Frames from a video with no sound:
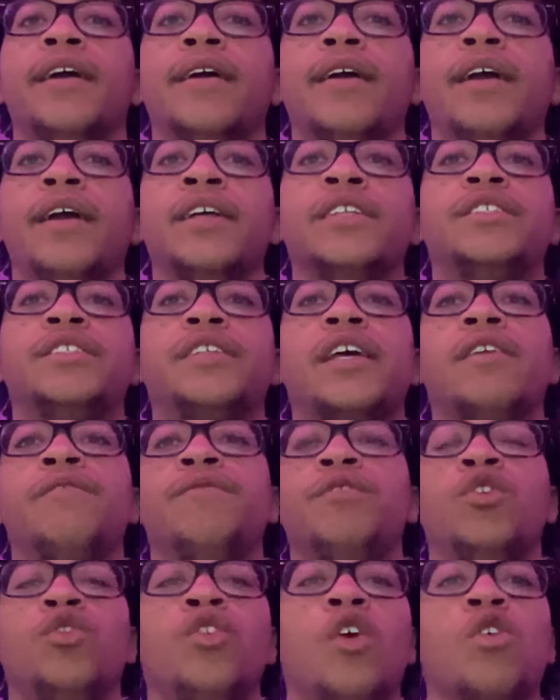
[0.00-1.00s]
instead of
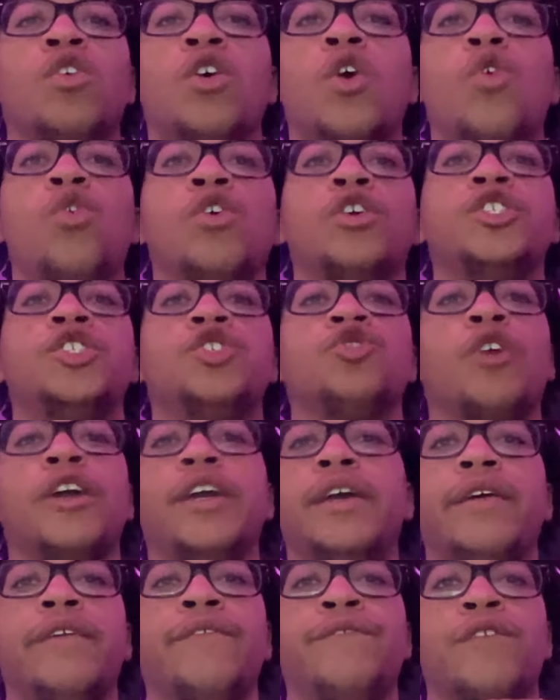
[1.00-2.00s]
you know going
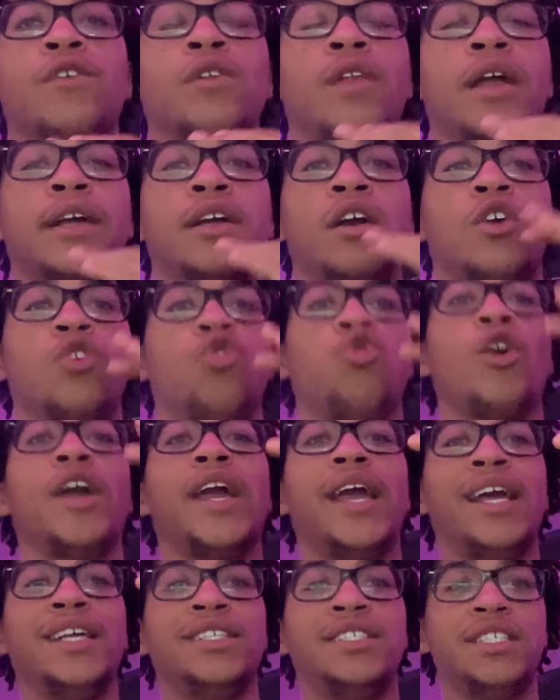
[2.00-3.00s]
straight for like a
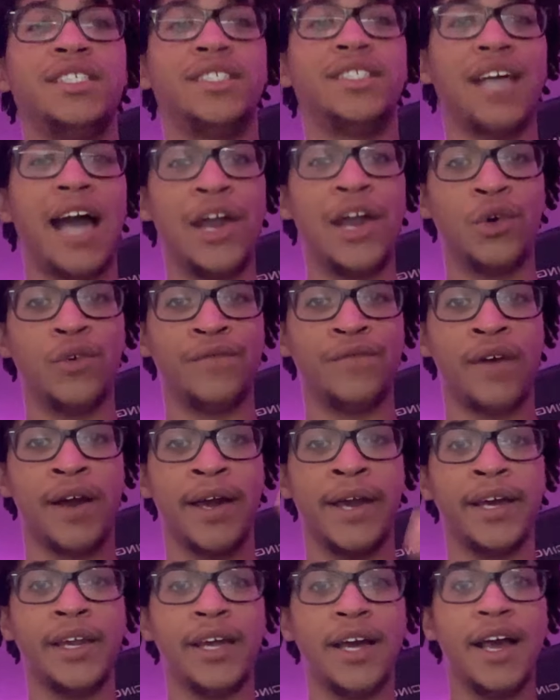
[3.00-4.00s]
crazy title
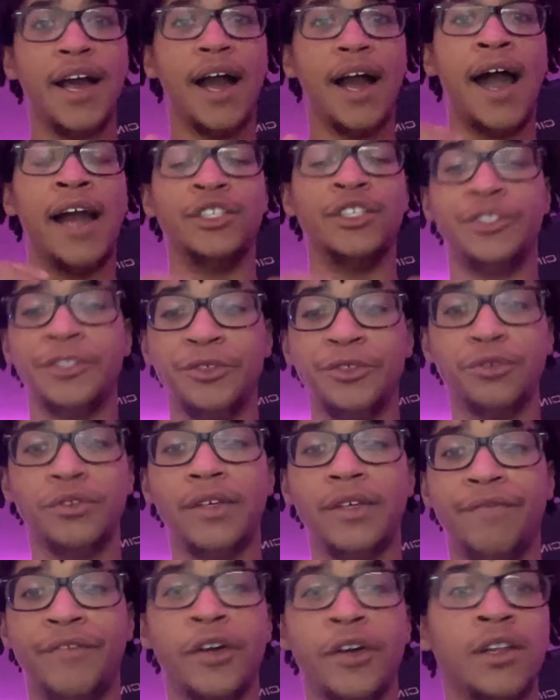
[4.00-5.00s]
fight, I genuinely
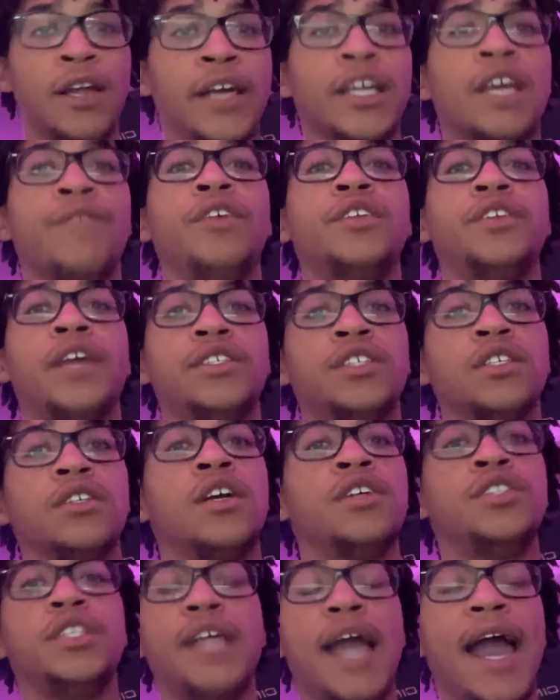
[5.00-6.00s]
feel like if he takes it
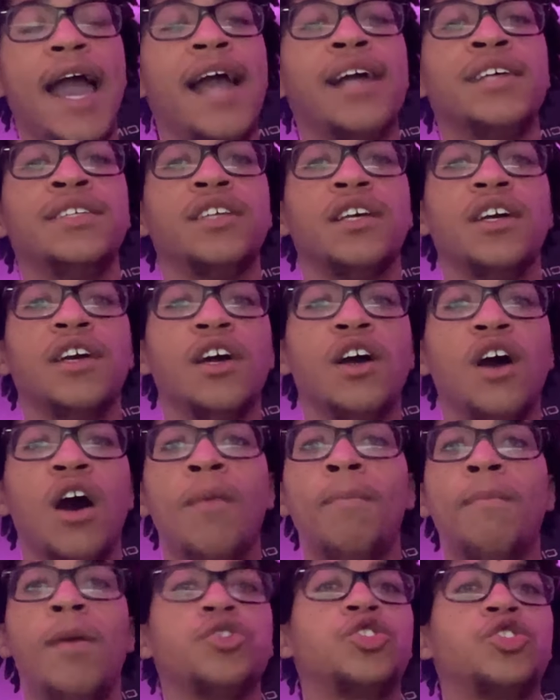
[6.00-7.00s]
because he has a
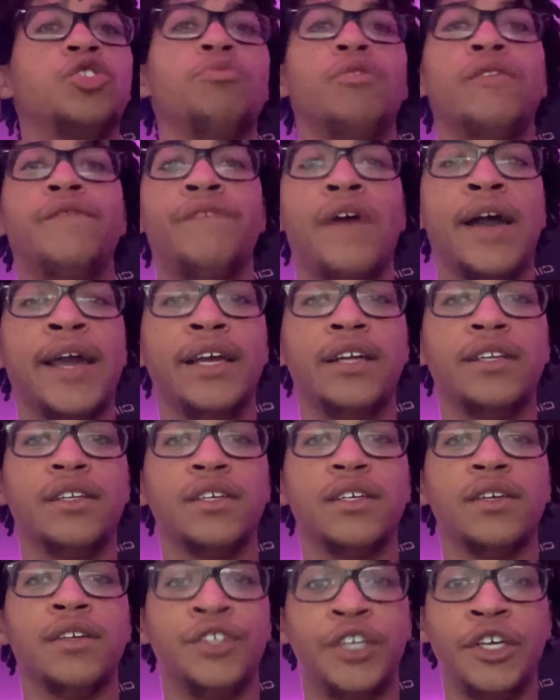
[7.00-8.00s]
multiple fight
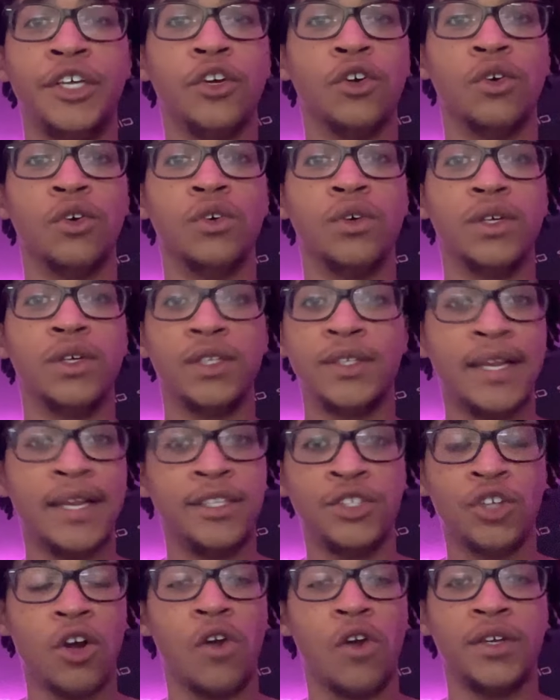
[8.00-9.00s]
deal that
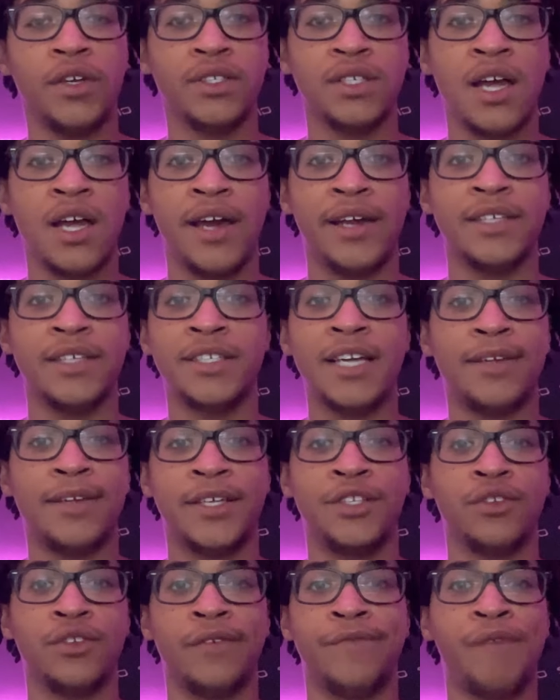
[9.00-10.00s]
he's already signed. It's not like
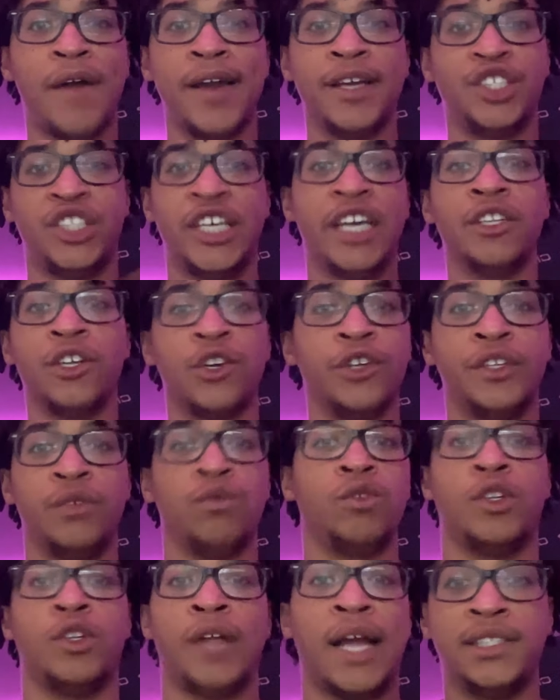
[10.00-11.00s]
he's gonna fight Chandler and
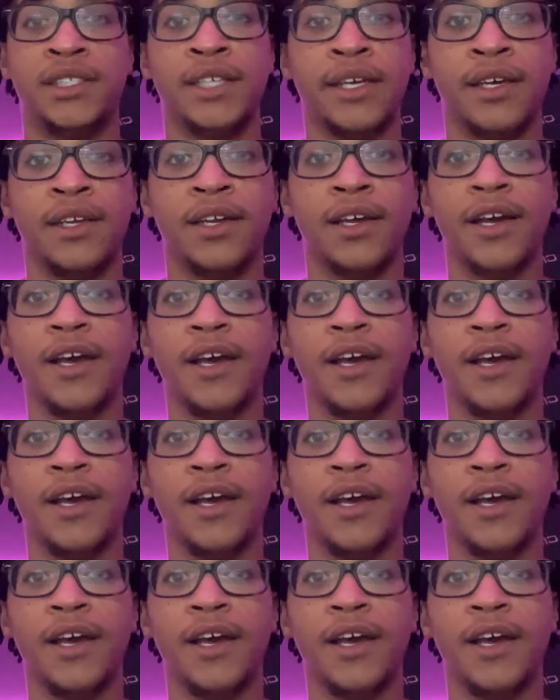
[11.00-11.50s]
then that's it.